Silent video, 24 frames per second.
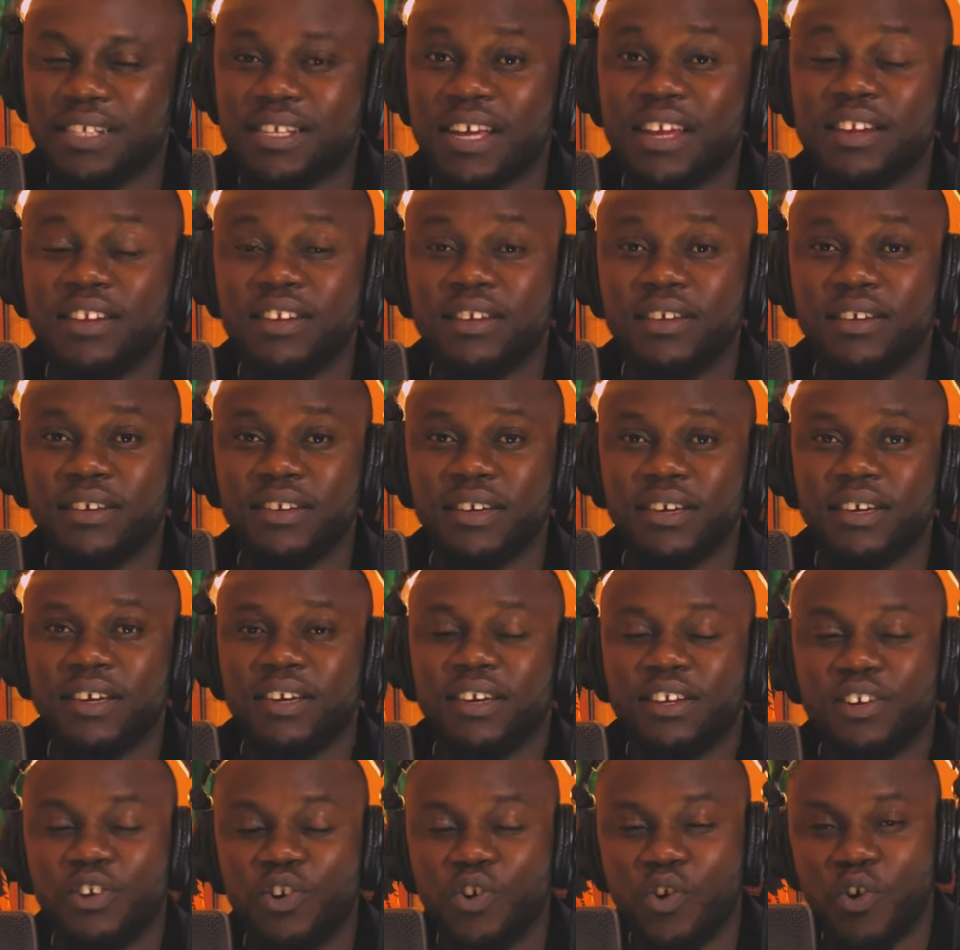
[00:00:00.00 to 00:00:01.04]
actually
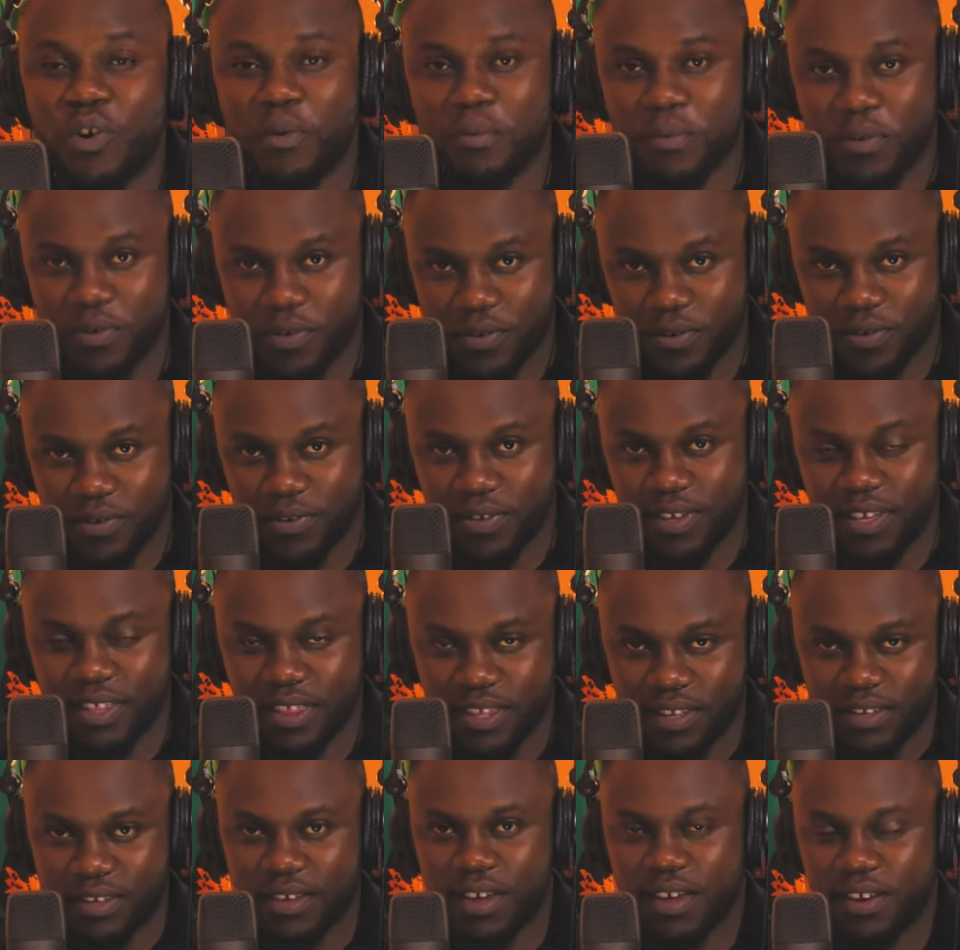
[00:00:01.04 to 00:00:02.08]
normal
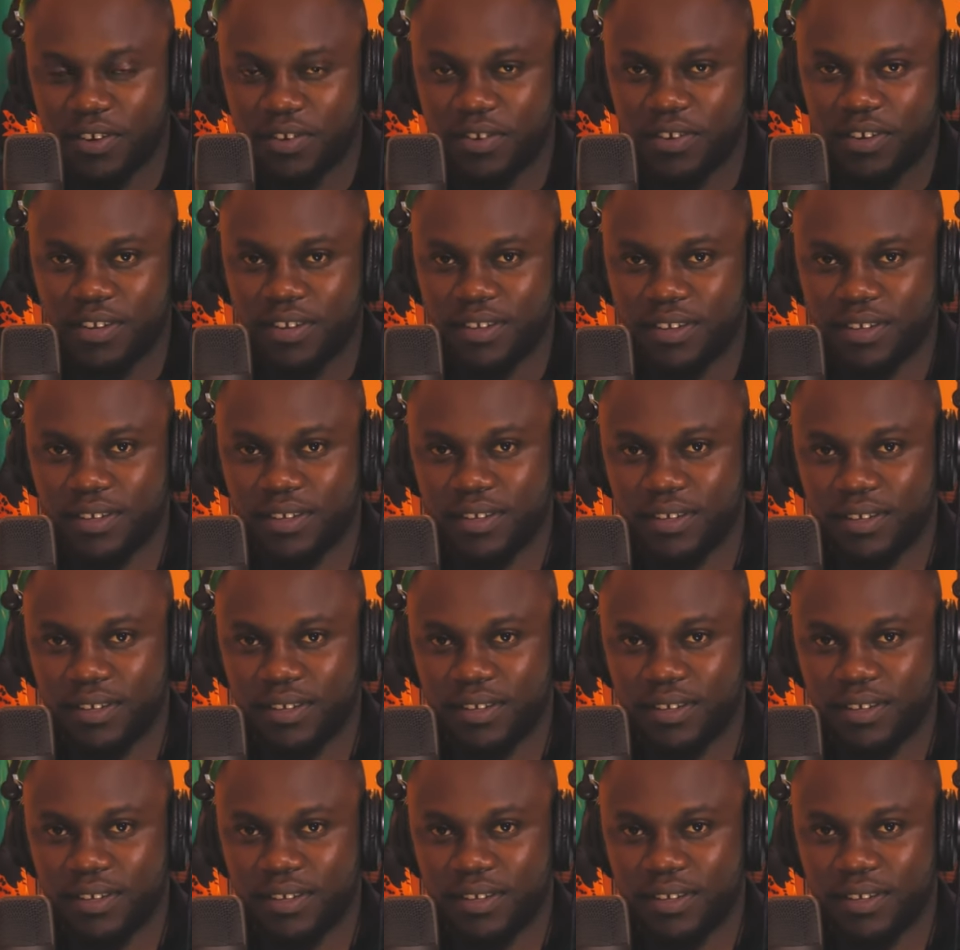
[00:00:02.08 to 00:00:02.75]
in this country.